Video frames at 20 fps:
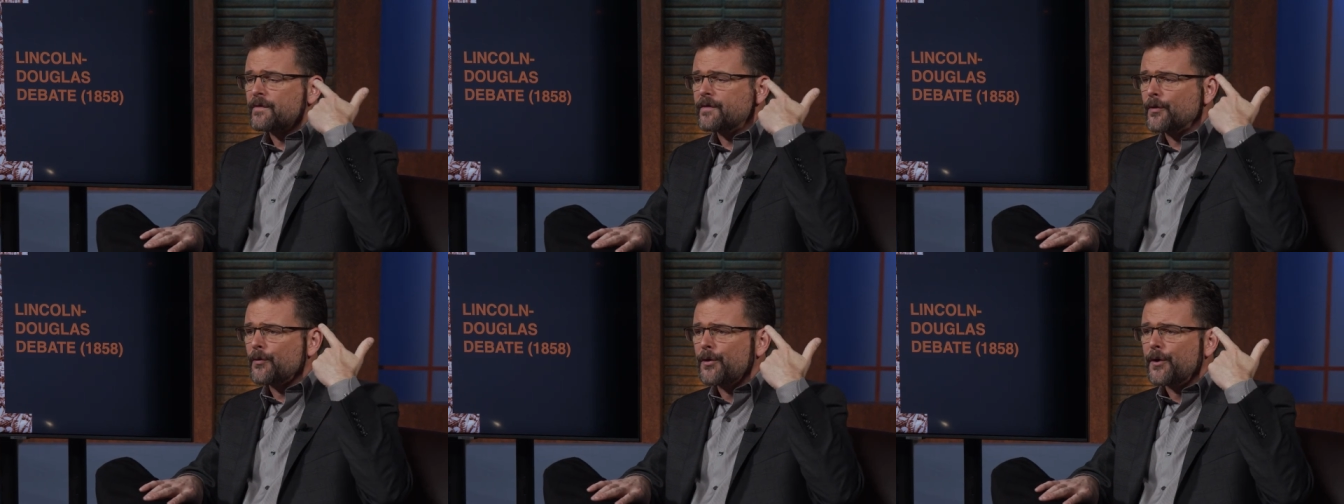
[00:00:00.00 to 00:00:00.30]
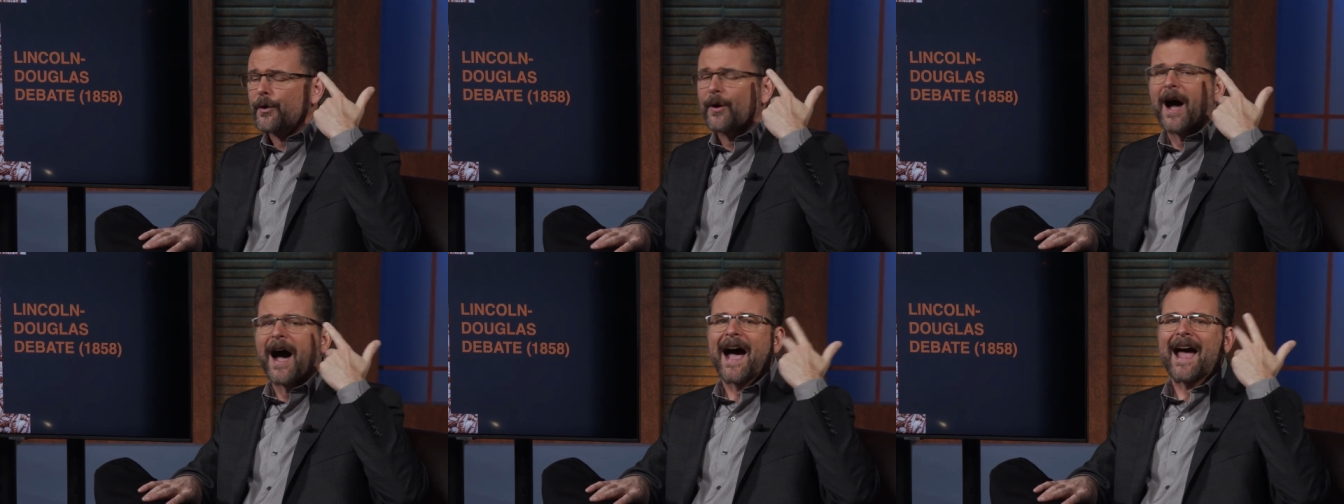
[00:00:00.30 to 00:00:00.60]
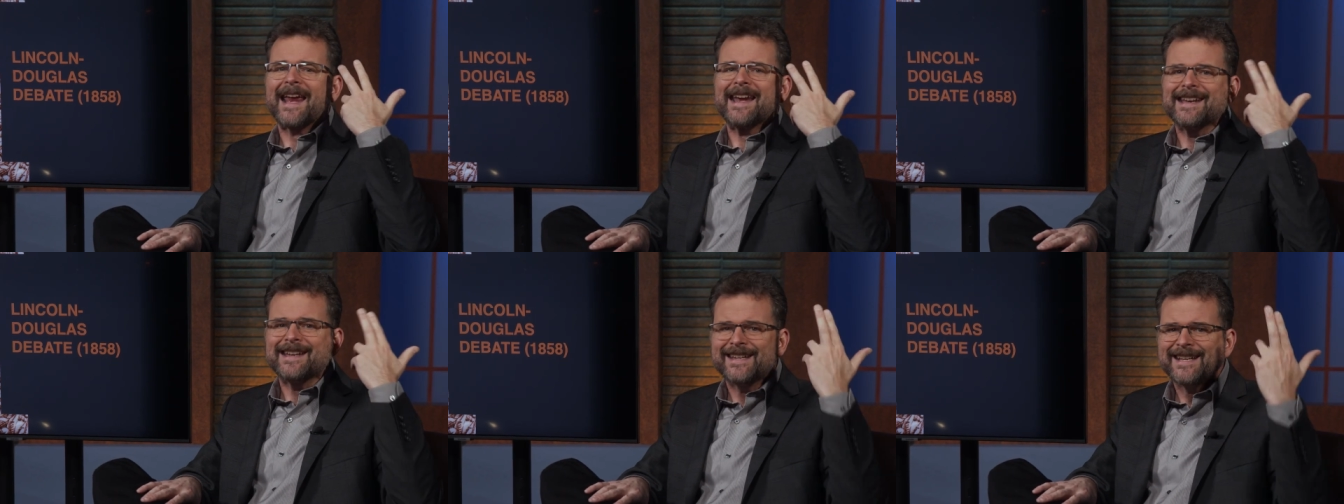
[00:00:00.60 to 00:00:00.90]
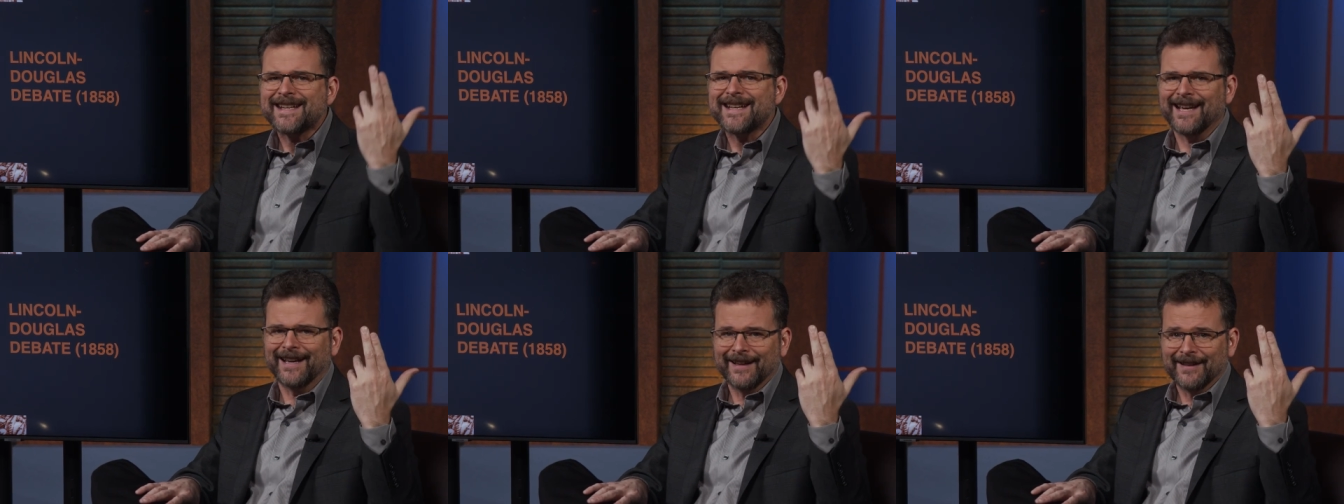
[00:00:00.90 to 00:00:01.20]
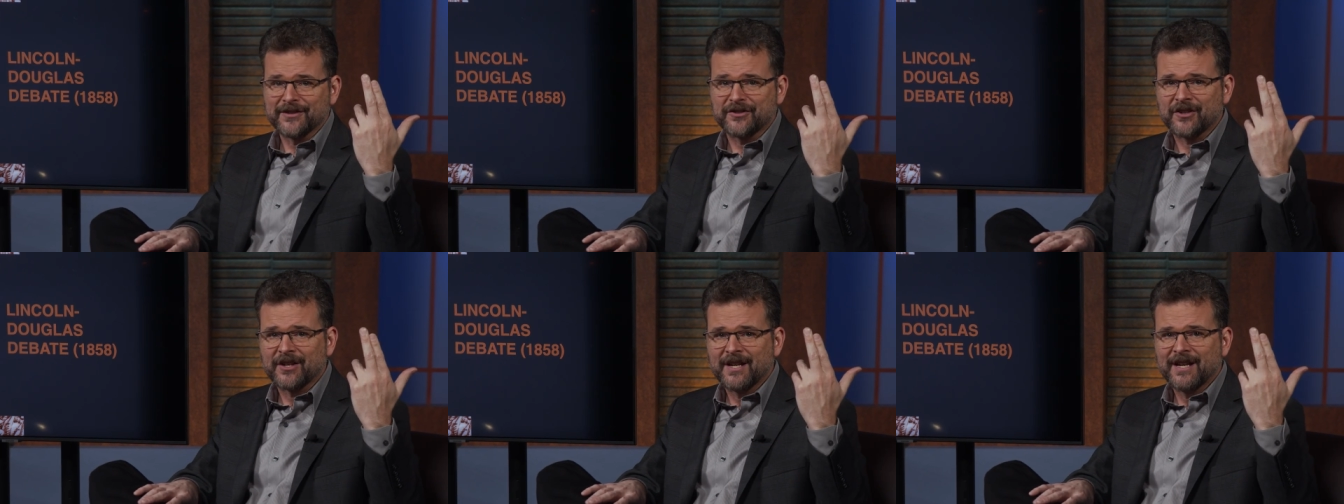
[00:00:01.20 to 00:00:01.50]
for their
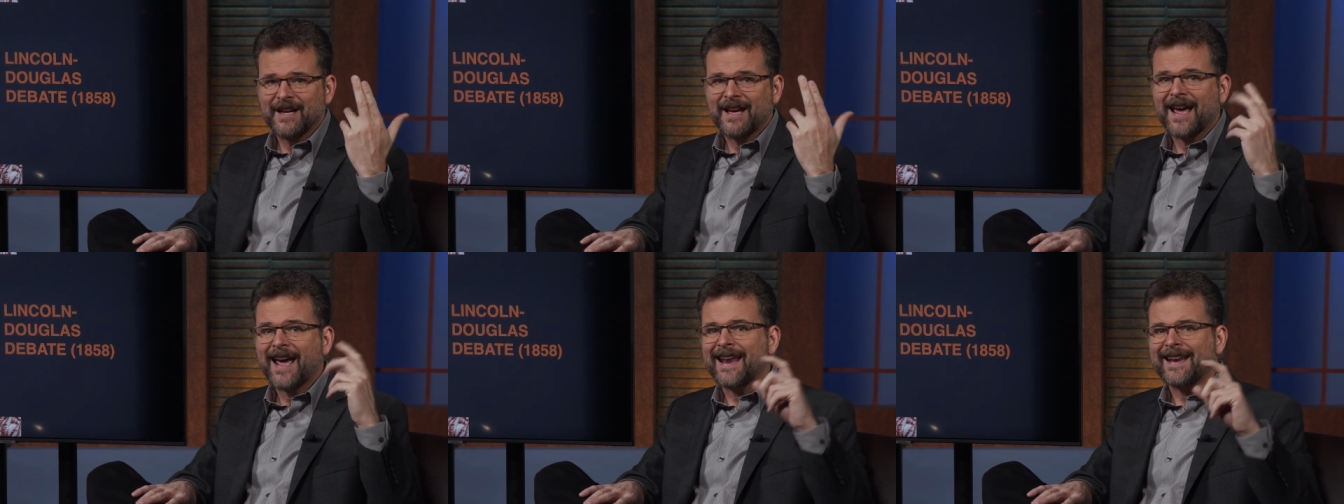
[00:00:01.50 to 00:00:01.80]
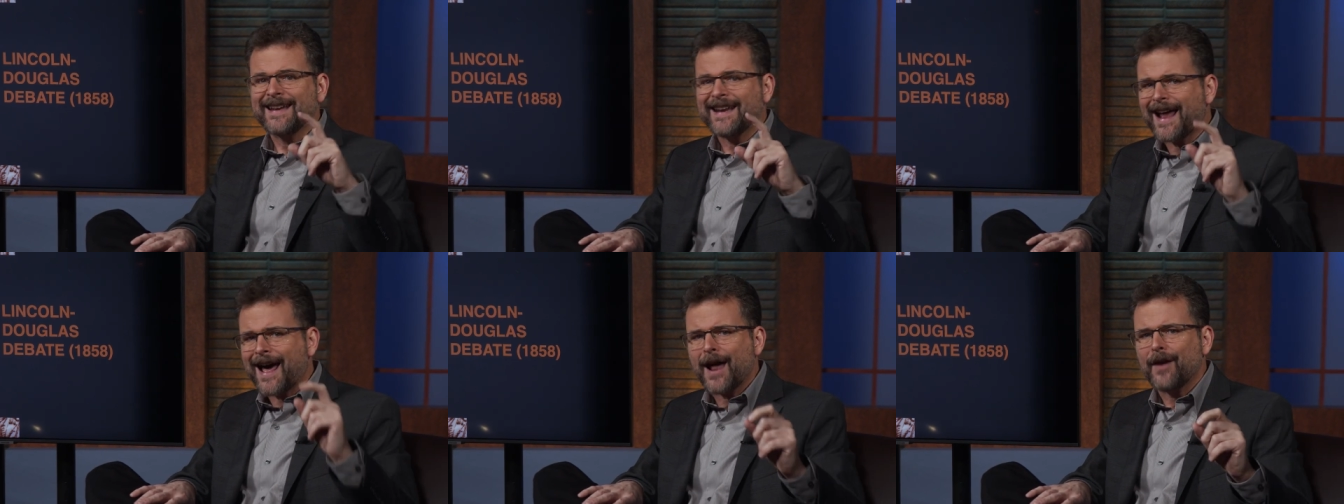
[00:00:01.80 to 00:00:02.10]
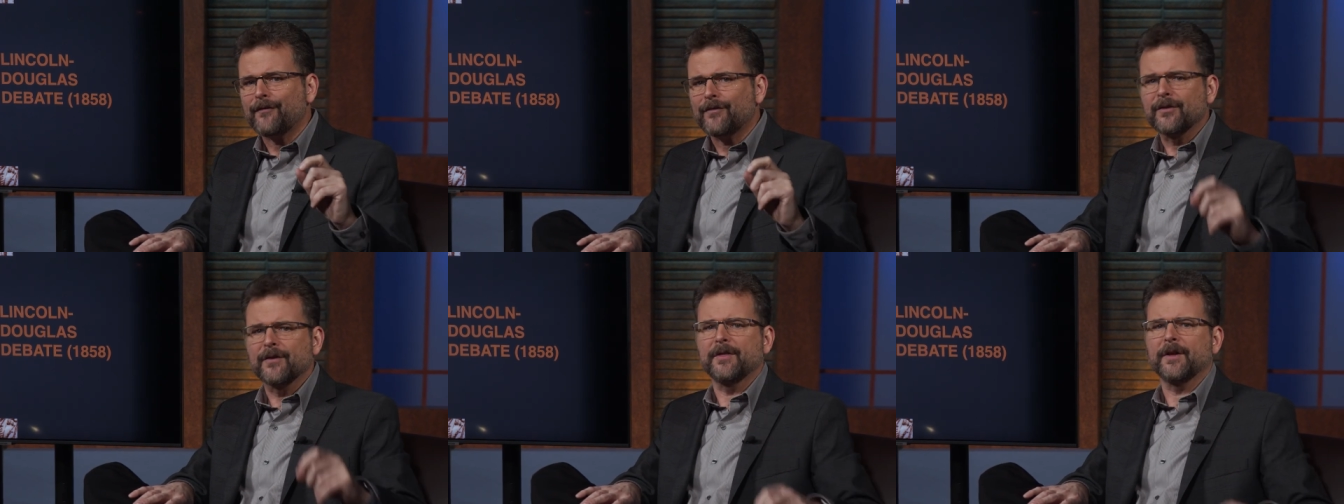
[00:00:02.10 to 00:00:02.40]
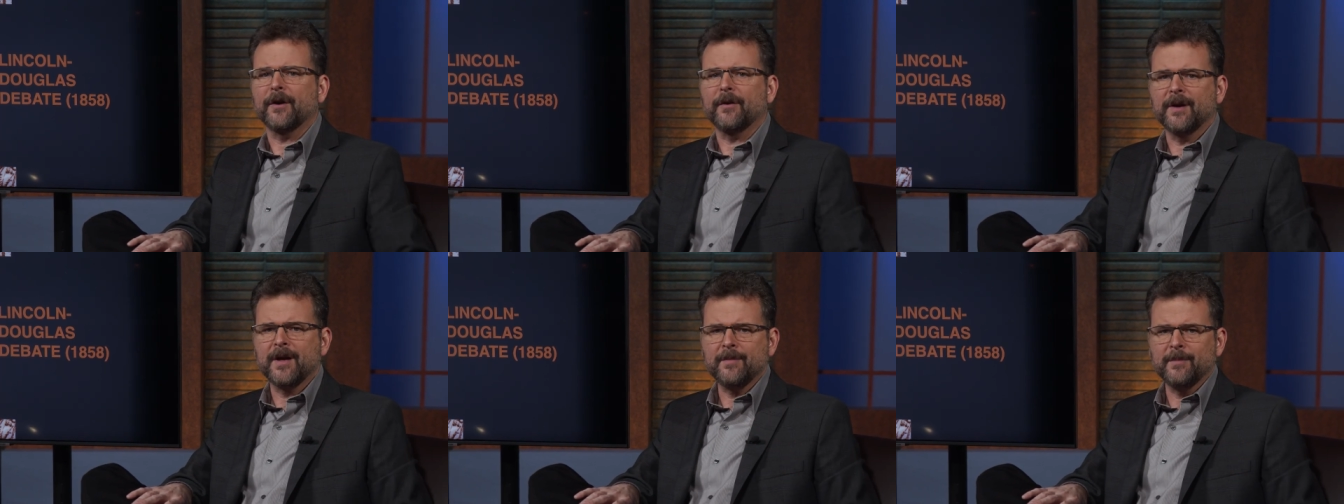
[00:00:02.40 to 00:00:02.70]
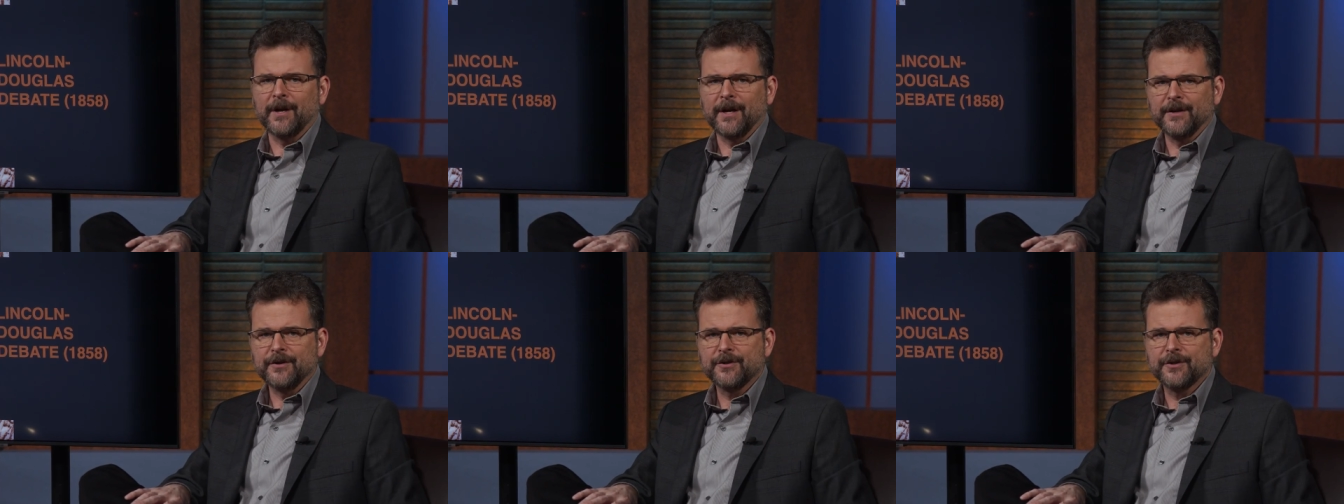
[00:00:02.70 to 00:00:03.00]
ideas and not for their
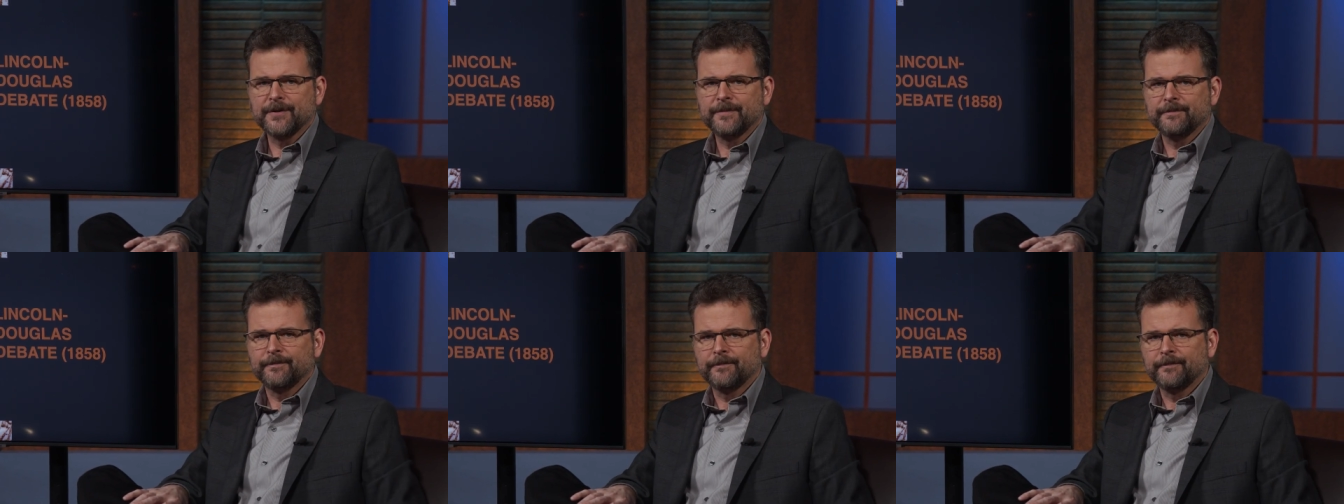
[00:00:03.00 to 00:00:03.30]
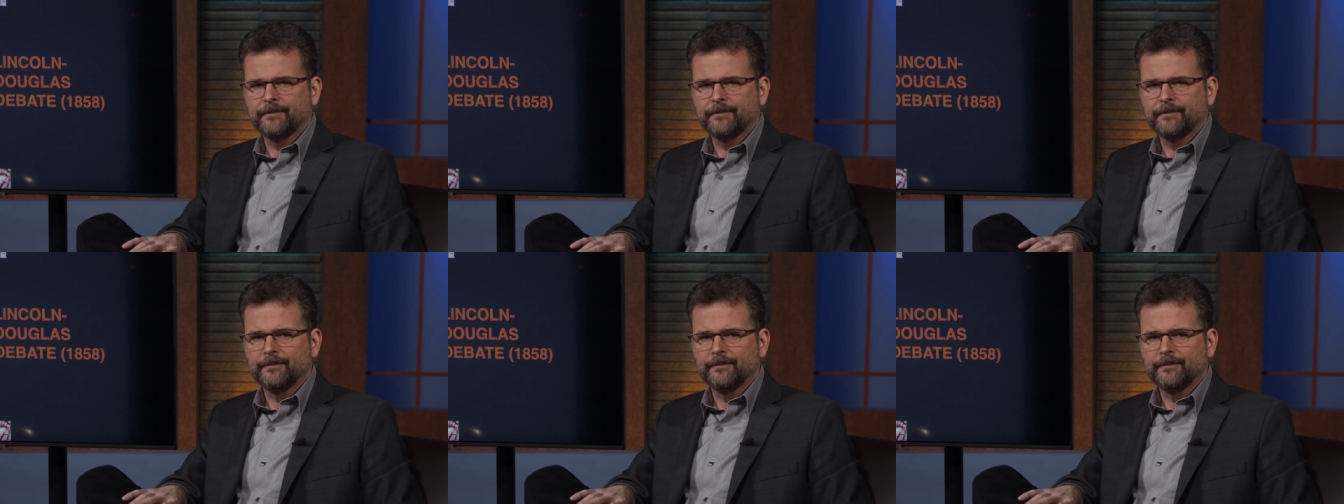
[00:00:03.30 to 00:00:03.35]
image.